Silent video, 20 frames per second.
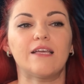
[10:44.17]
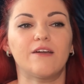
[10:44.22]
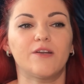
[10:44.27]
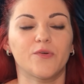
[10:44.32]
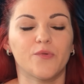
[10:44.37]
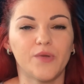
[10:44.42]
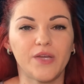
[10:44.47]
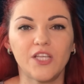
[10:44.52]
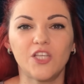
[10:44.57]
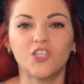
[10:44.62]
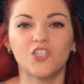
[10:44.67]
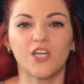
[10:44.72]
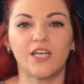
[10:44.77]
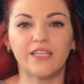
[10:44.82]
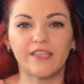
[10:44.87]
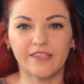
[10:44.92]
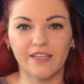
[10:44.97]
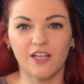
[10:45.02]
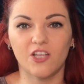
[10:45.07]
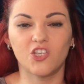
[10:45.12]
reach
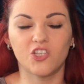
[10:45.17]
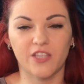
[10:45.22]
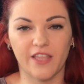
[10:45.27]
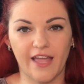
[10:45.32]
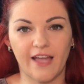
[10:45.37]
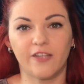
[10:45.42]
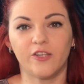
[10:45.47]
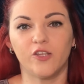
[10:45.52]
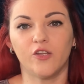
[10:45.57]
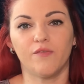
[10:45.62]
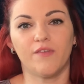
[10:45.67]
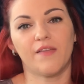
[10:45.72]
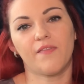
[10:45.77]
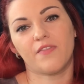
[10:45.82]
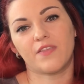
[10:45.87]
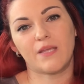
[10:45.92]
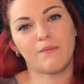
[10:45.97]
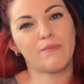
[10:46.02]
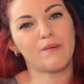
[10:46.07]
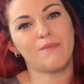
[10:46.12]
and touch the end of it
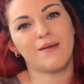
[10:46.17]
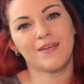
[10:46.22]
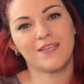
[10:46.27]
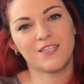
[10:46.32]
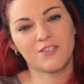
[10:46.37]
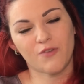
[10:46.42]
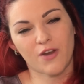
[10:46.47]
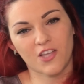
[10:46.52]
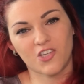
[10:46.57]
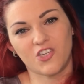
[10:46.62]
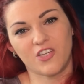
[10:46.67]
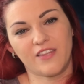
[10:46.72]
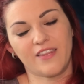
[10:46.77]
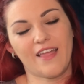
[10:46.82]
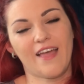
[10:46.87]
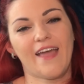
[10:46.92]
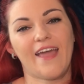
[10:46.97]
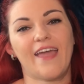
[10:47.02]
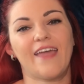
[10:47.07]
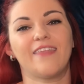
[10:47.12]
simply by stretching
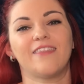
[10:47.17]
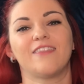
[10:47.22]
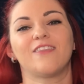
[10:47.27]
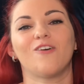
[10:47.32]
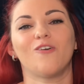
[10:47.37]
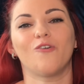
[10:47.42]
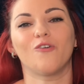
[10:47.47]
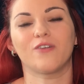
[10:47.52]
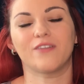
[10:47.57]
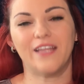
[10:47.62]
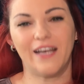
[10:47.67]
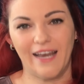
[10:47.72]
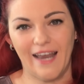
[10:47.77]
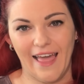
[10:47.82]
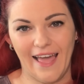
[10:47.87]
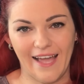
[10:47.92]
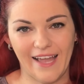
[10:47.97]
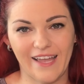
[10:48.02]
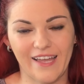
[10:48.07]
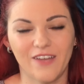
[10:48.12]
the hand or the
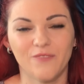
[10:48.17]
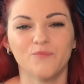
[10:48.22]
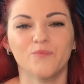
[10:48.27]
leg.